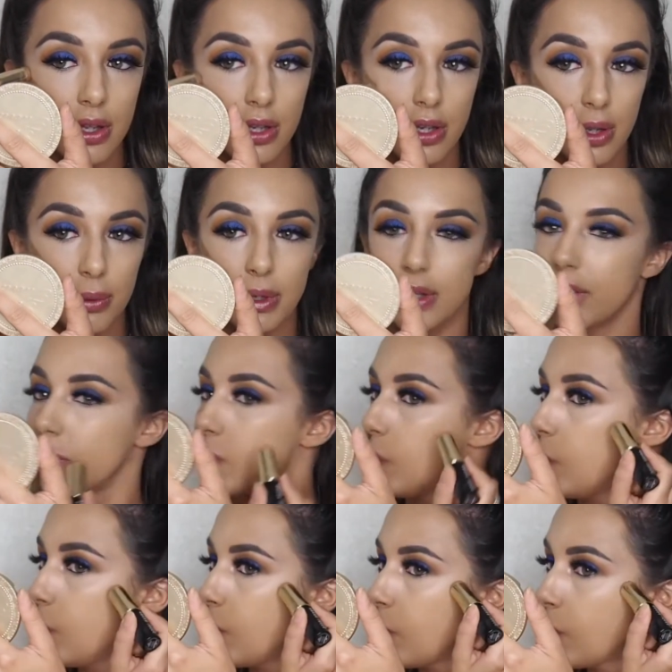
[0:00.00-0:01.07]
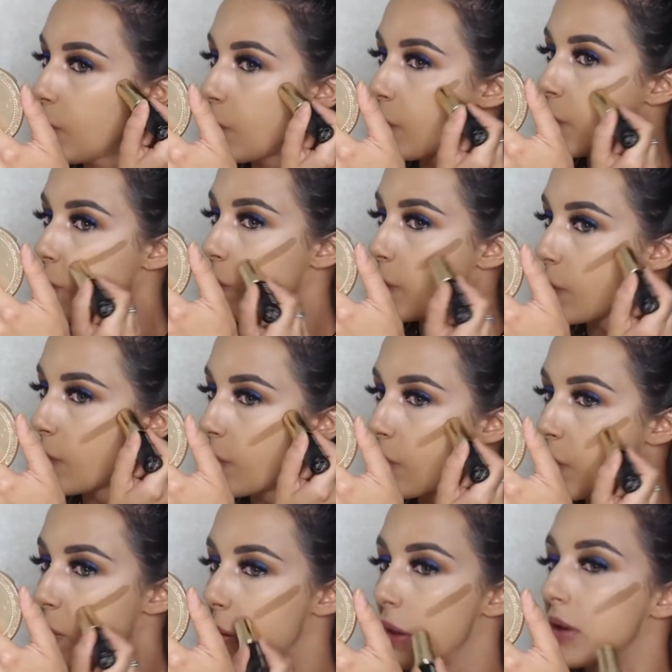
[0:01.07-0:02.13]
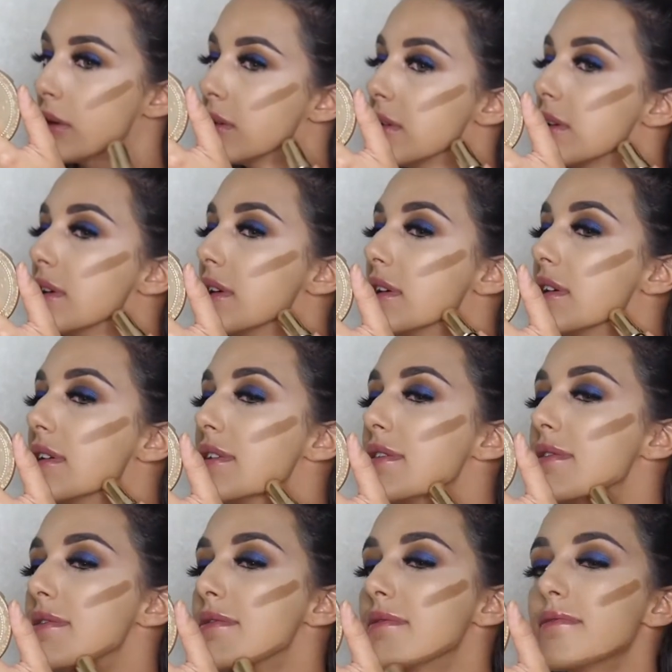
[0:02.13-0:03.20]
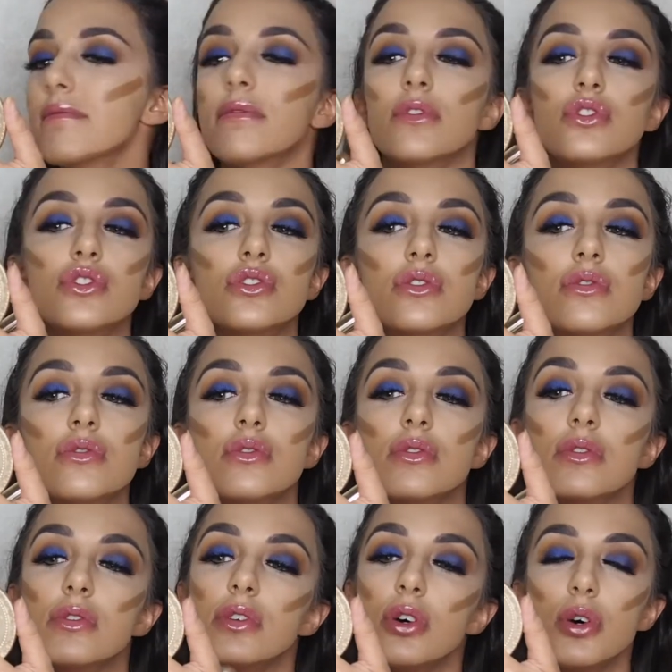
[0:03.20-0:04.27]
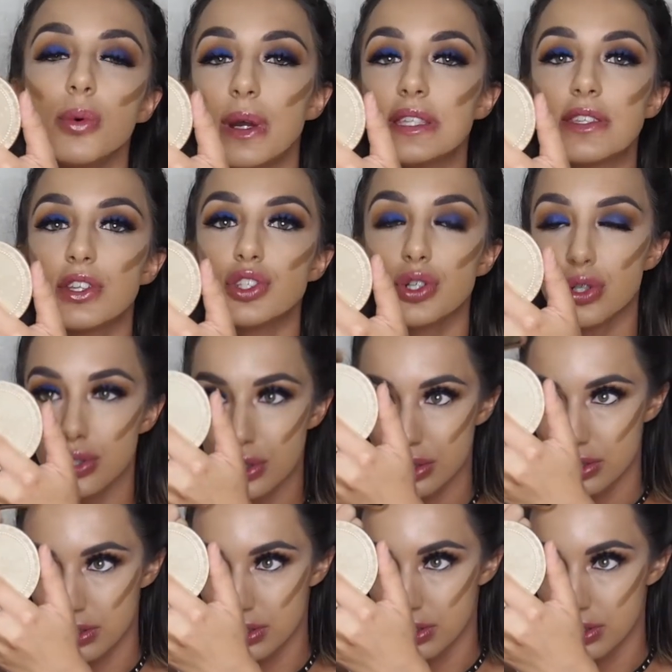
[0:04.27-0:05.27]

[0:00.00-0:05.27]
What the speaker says: do one down here, here, always the jaw,